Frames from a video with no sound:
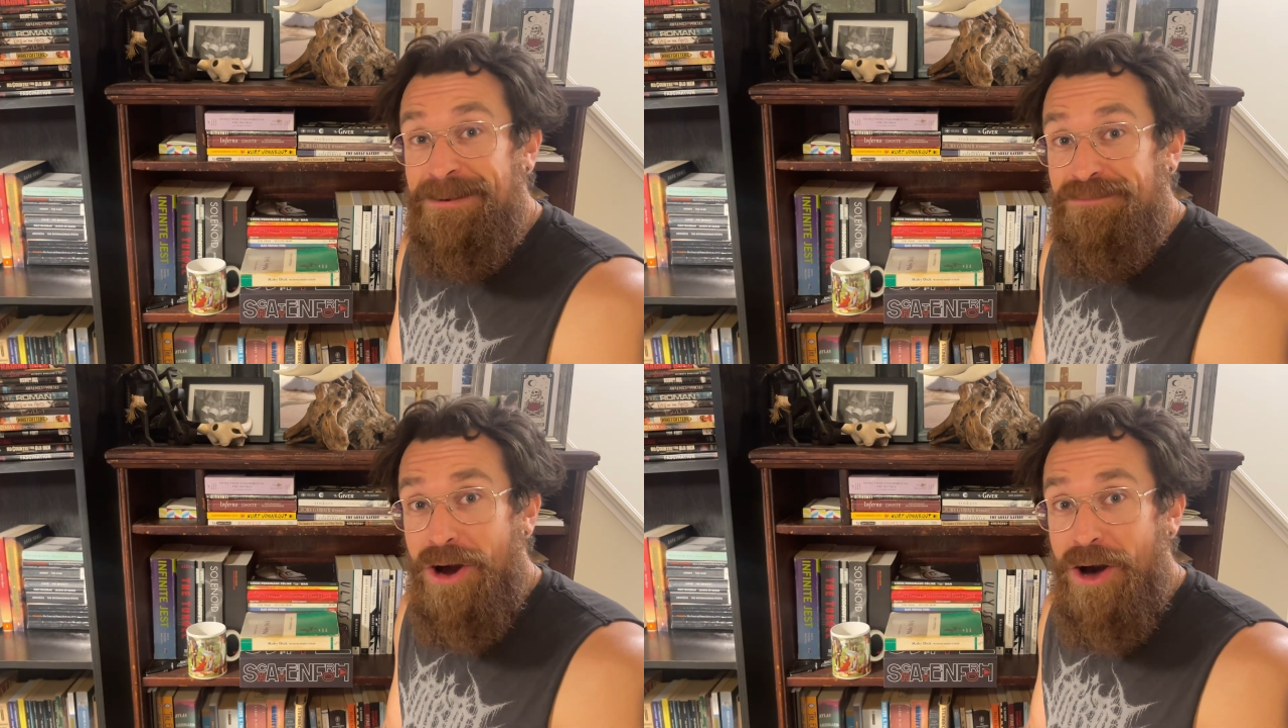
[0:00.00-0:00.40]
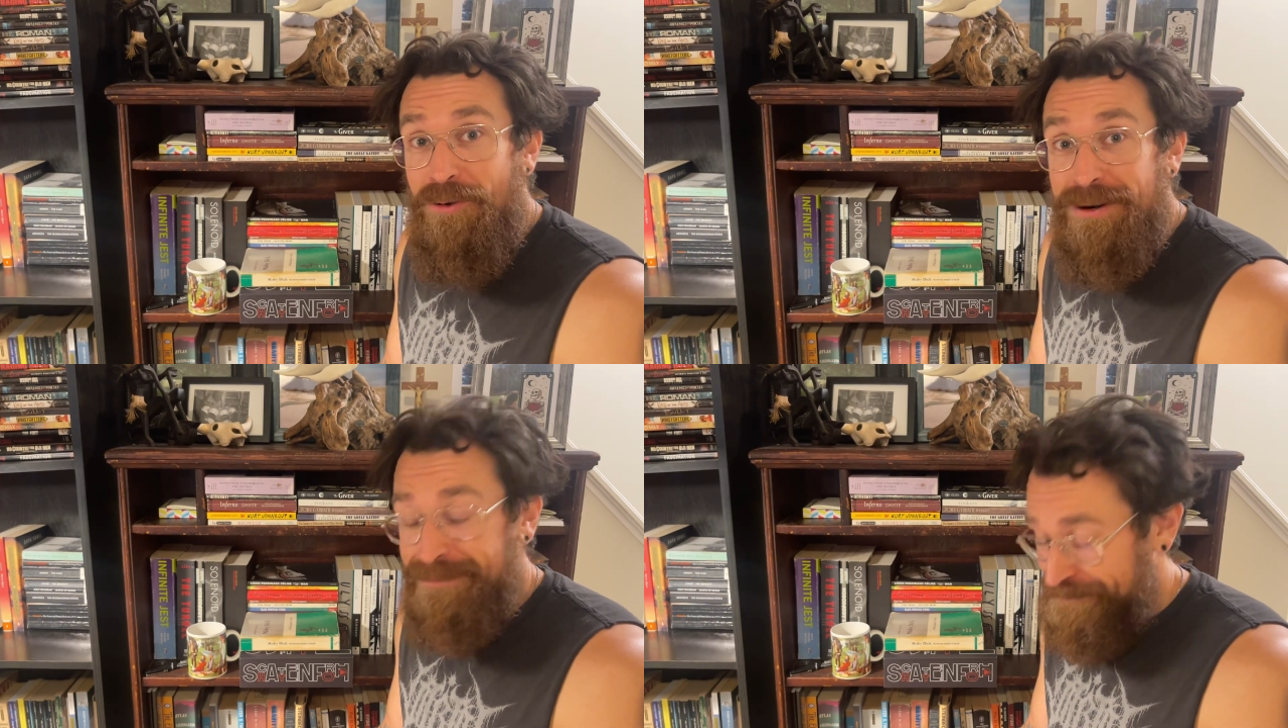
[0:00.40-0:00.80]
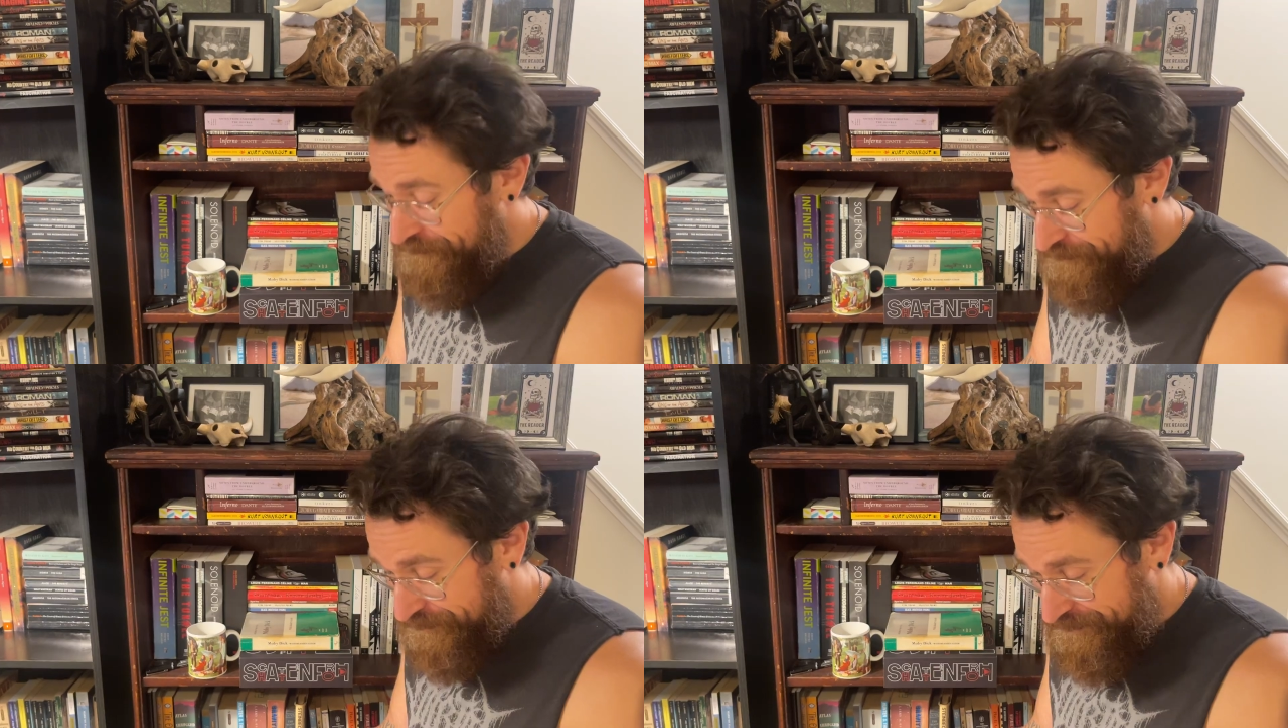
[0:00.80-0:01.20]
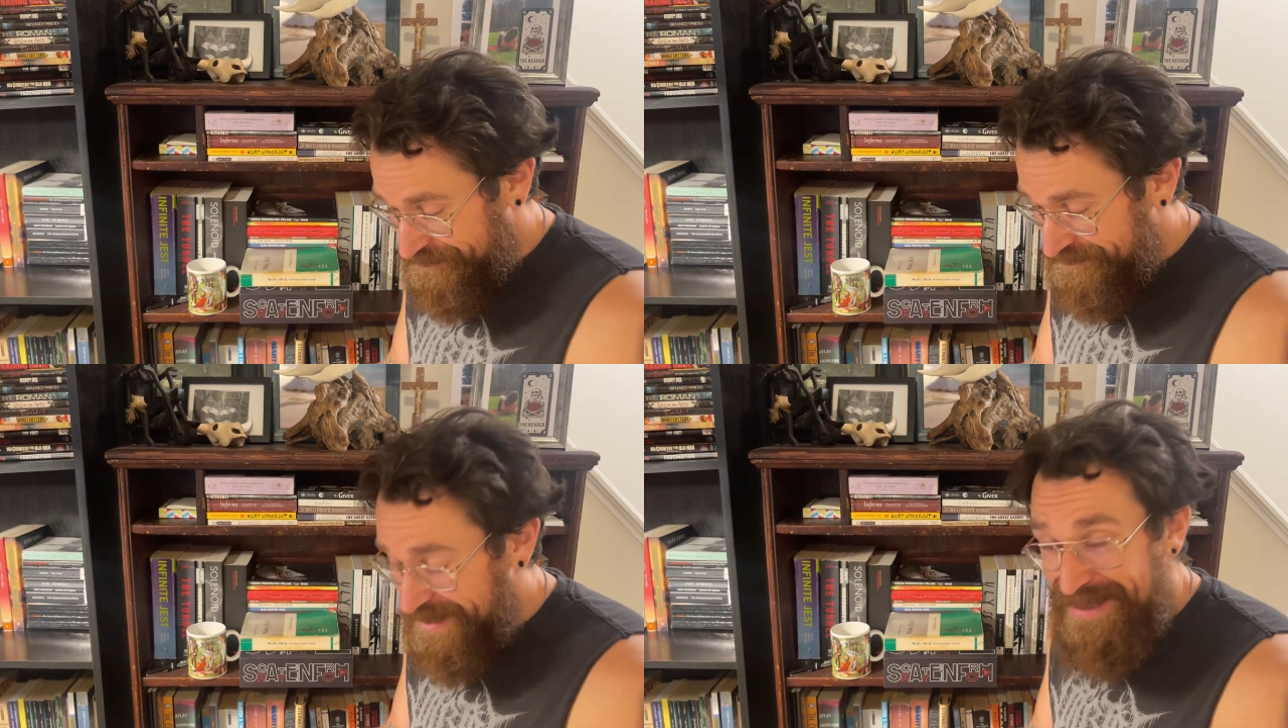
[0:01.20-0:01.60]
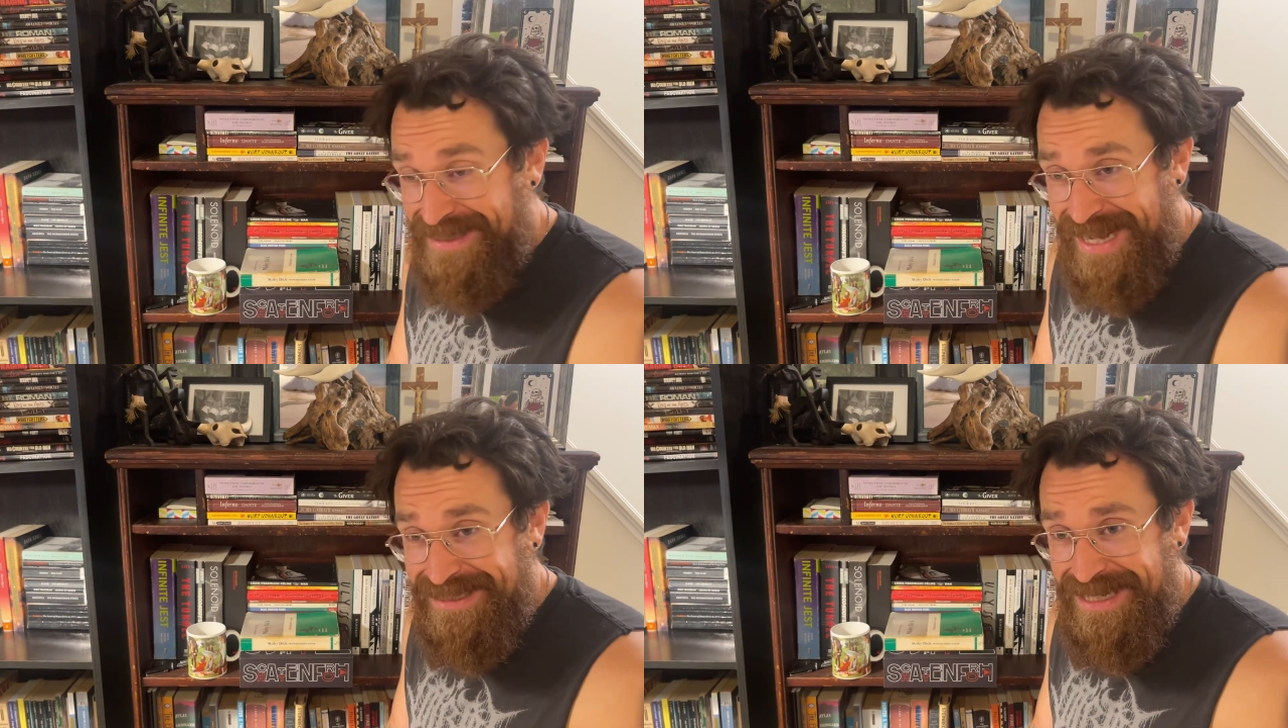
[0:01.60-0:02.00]
bro, the
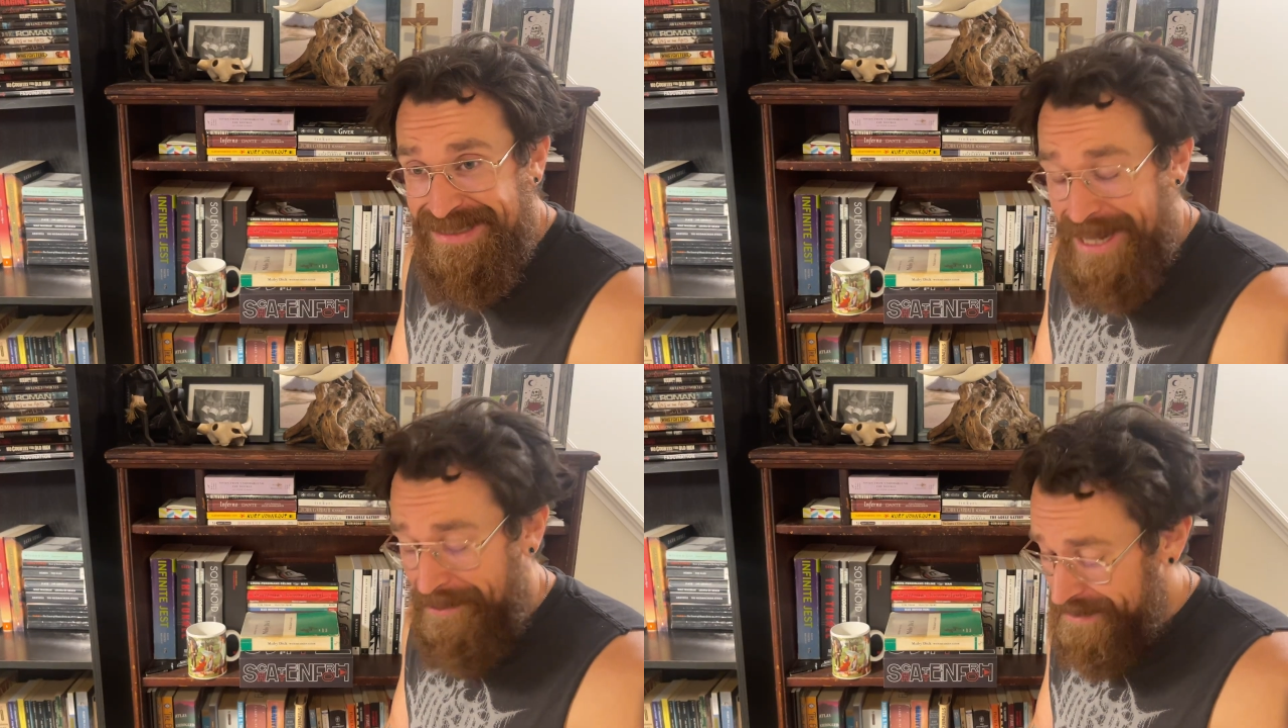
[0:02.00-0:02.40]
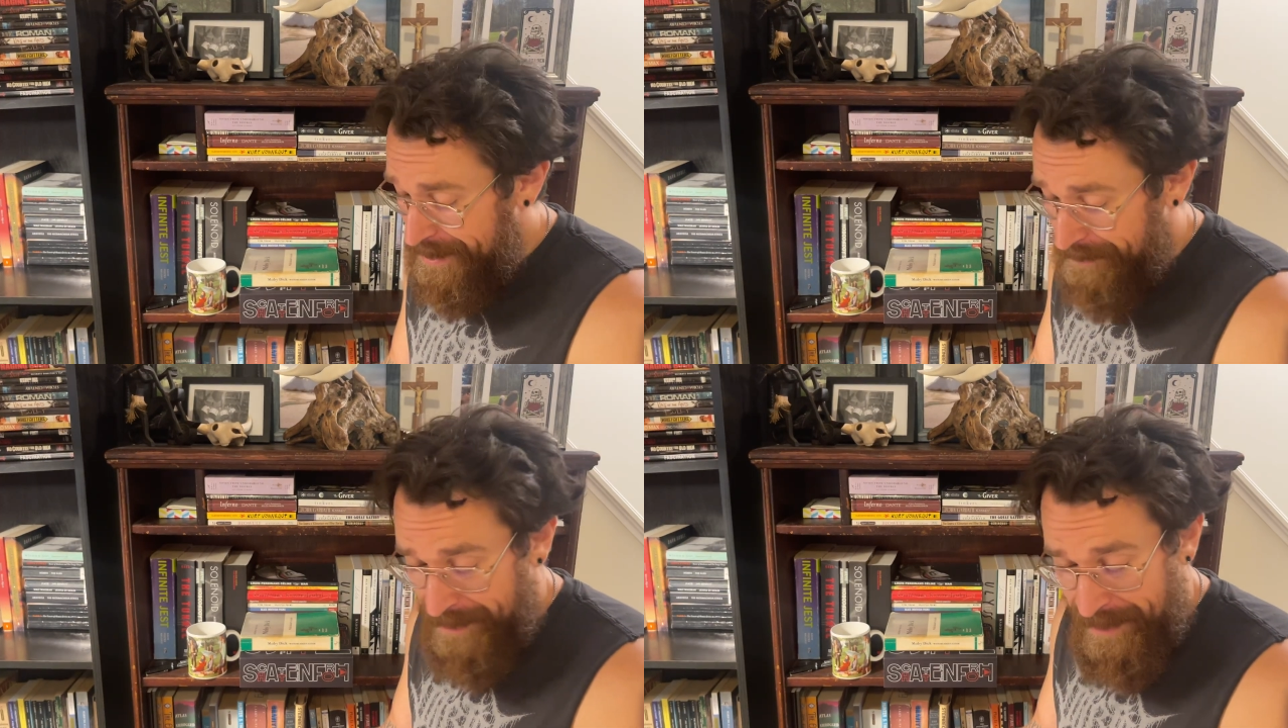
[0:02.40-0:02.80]
guy's kids out there.